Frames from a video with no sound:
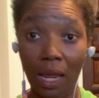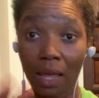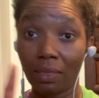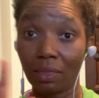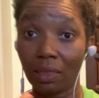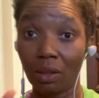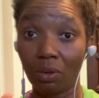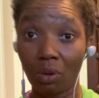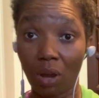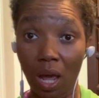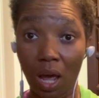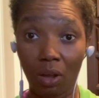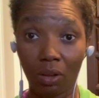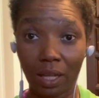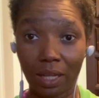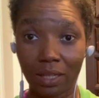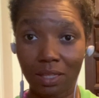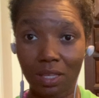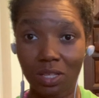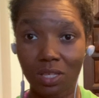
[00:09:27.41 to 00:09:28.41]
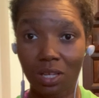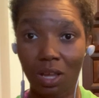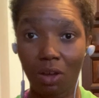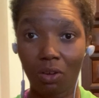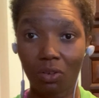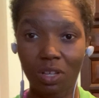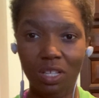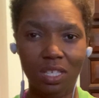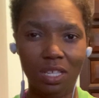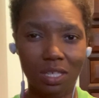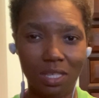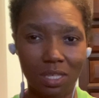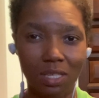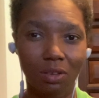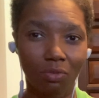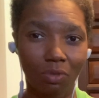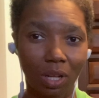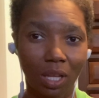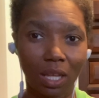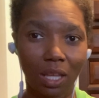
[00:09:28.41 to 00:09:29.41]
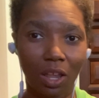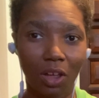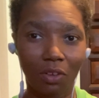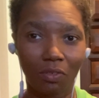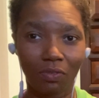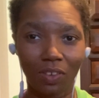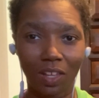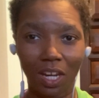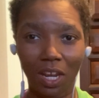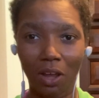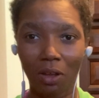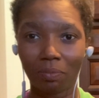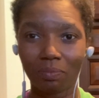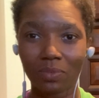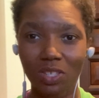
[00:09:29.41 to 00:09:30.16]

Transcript: and then I'll let this go because this is a really long video.